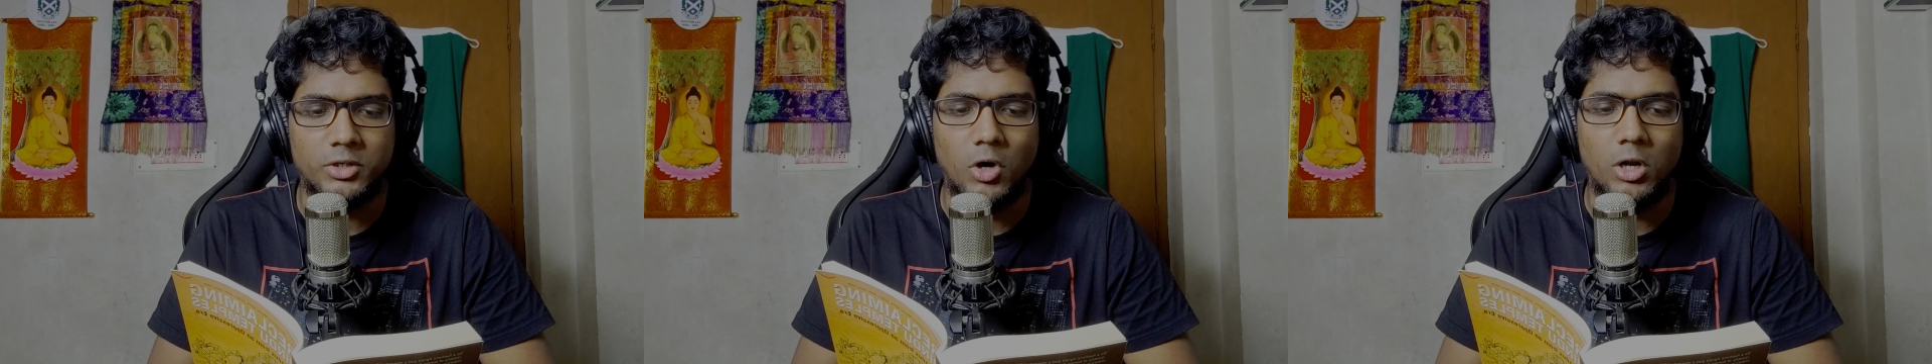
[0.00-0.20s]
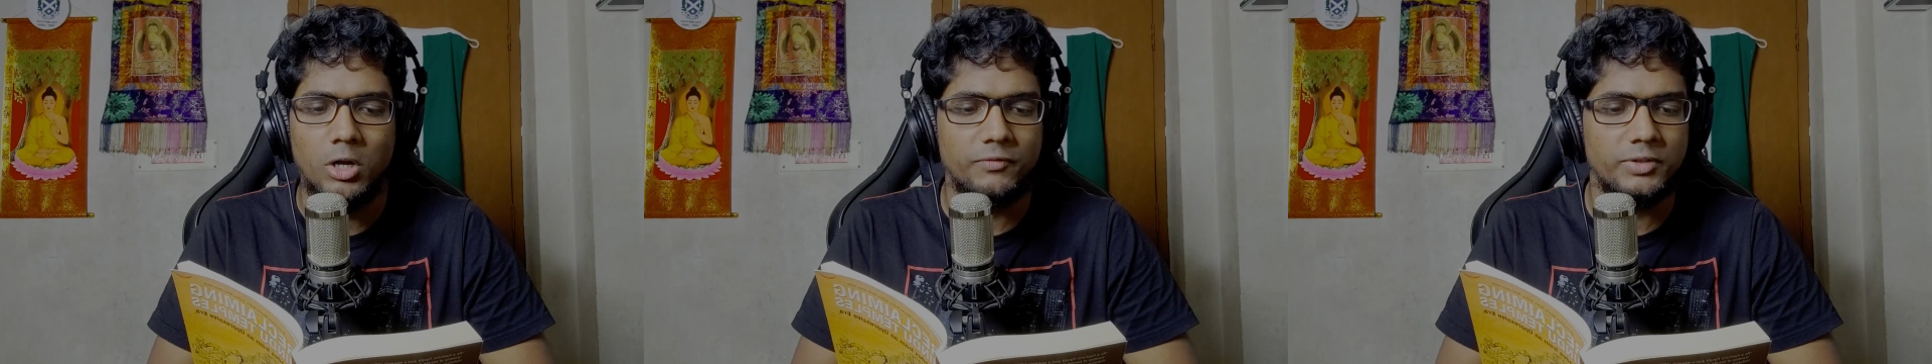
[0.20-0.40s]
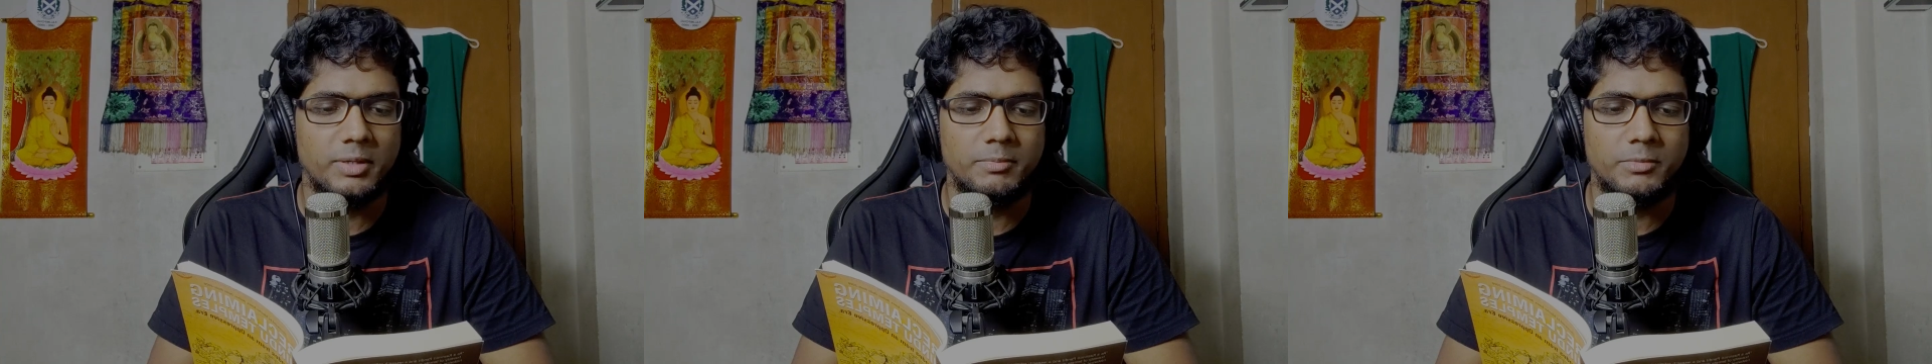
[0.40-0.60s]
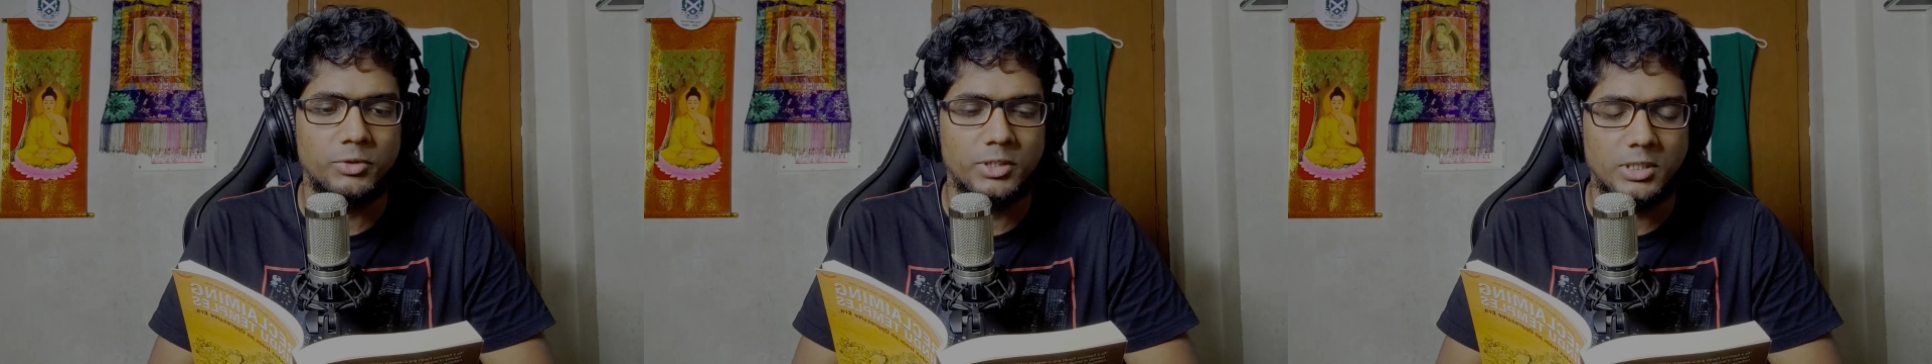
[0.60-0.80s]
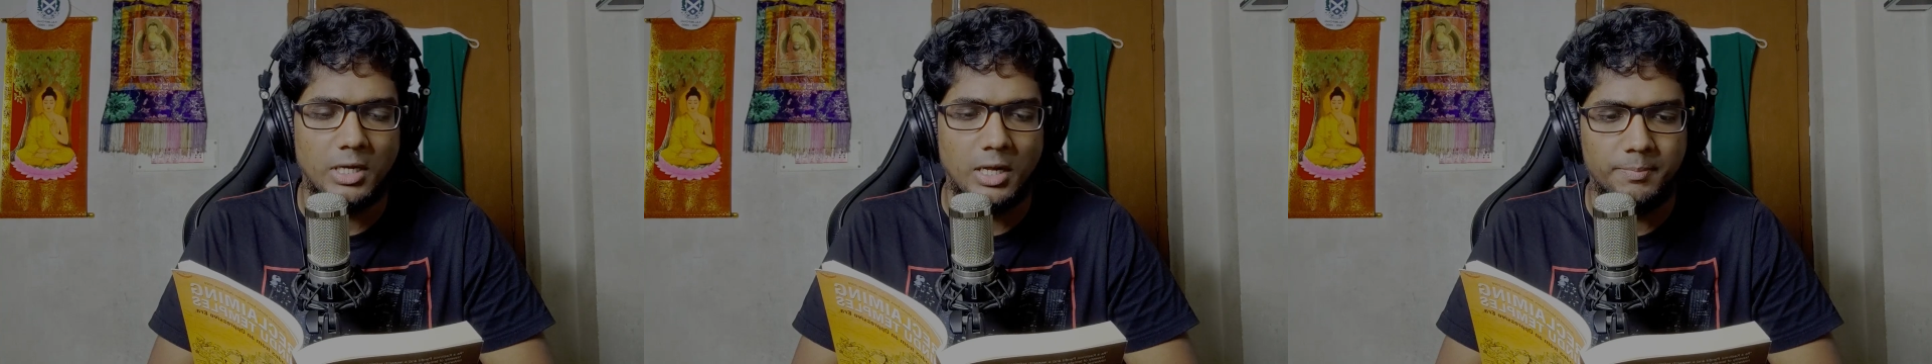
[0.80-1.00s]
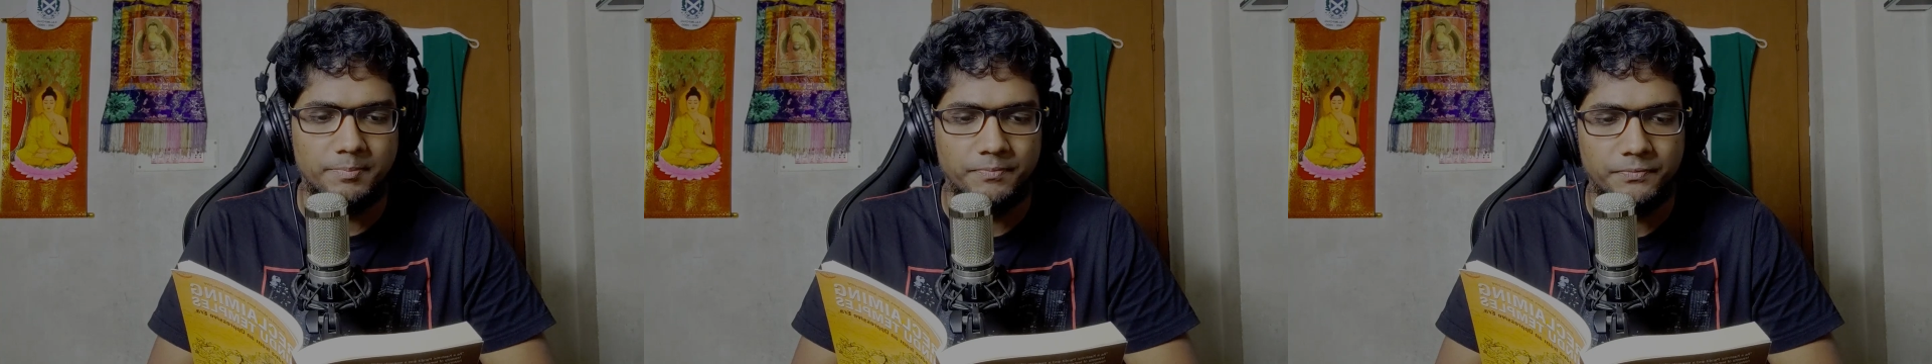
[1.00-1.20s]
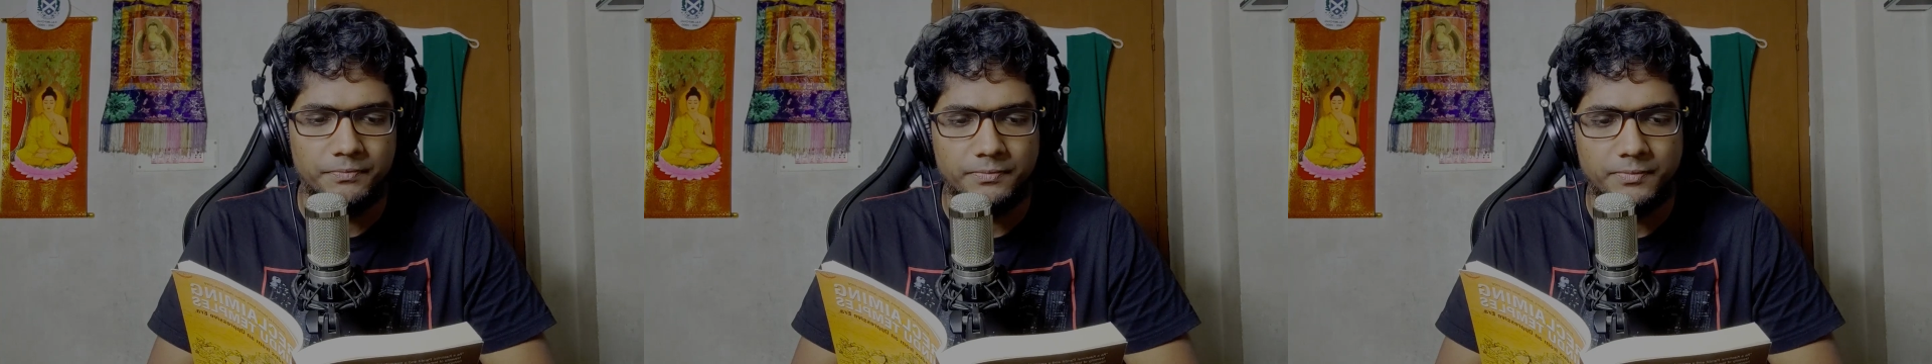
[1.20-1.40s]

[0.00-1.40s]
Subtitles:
all of them to Islam.